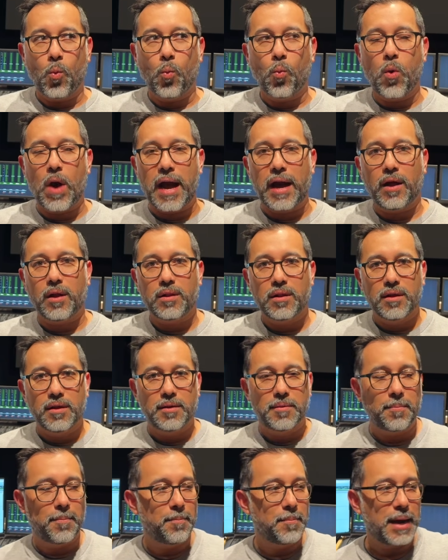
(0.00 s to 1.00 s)
While
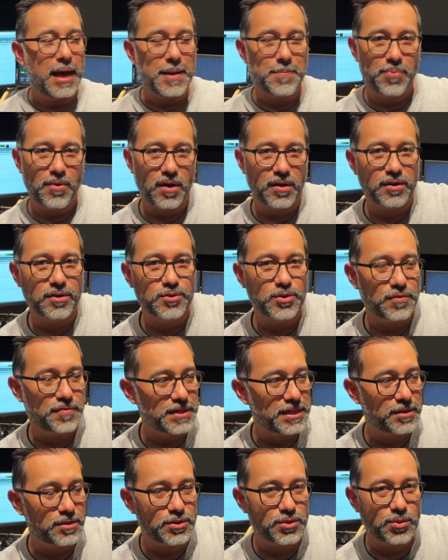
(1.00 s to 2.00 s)
my partner's over
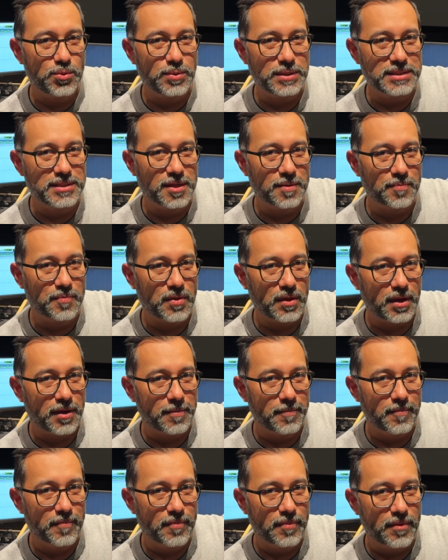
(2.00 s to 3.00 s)
here doing something,
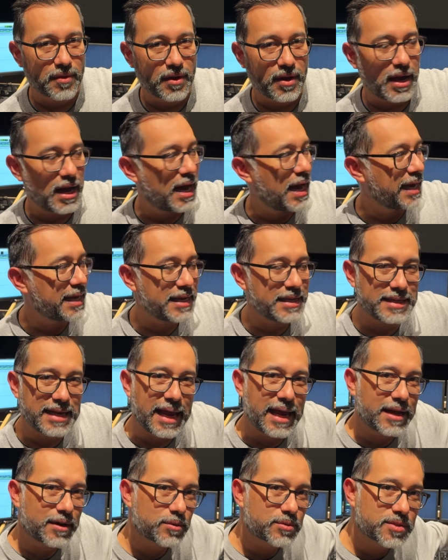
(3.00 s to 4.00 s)
I can
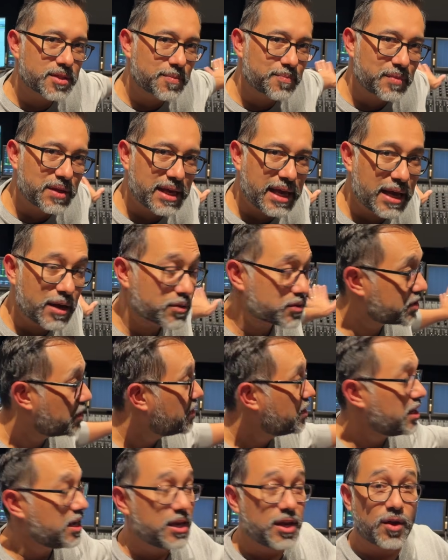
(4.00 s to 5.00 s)
handle something else.
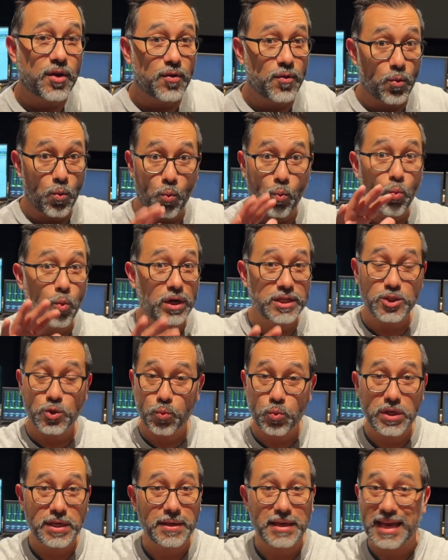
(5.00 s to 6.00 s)
Once
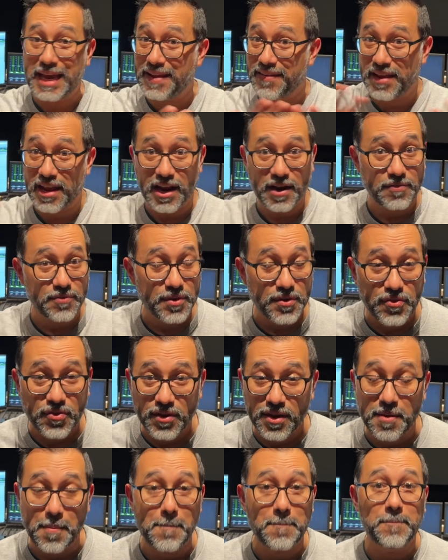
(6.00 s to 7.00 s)
we get
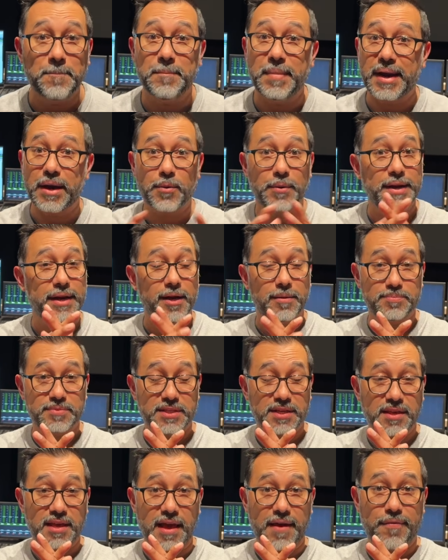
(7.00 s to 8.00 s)
everything married up
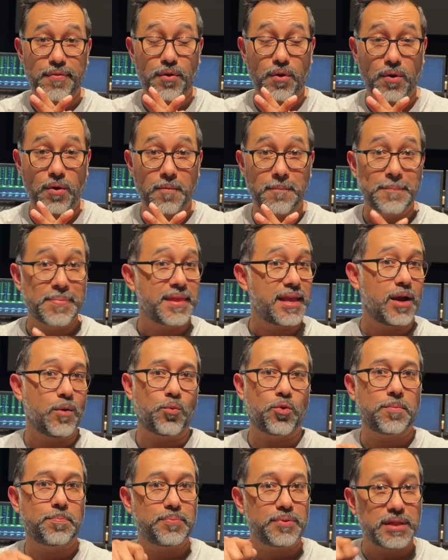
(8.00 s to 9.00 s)
together and
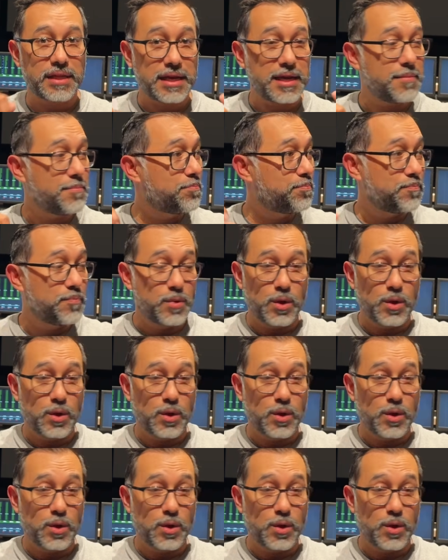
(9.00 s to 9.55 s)
we're playing